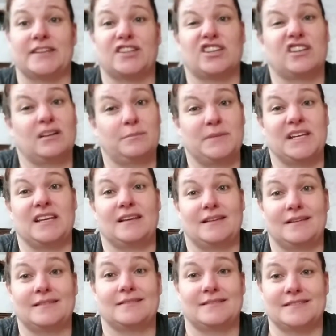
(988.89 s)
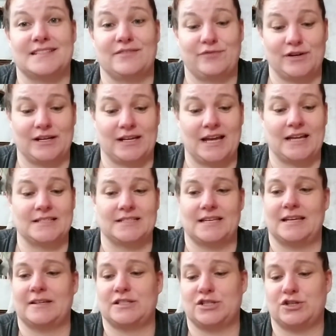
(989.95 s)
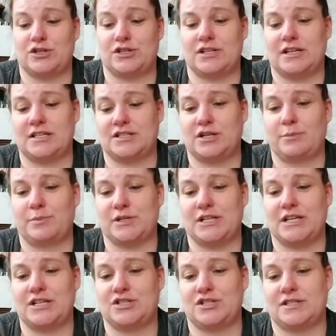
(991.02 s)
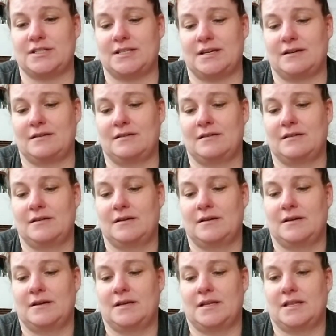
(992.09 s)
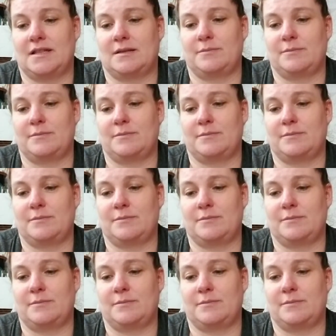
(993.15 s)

they're going to be different kinds of interpretations here. The